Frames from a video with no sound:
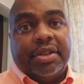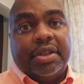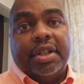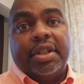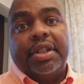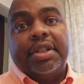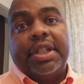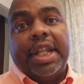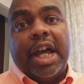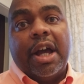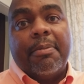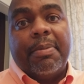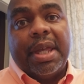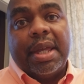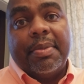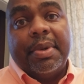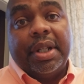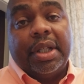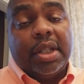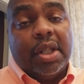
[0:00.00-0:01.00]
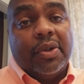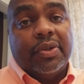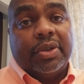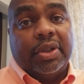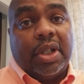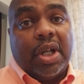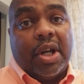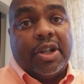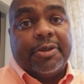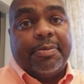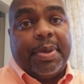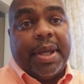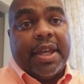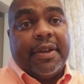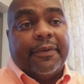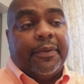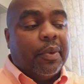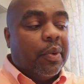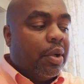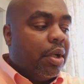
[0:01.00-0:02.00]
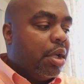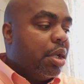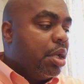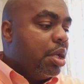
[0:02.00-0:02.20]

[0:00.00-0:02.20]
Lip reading: your down payment and closing costs paid for.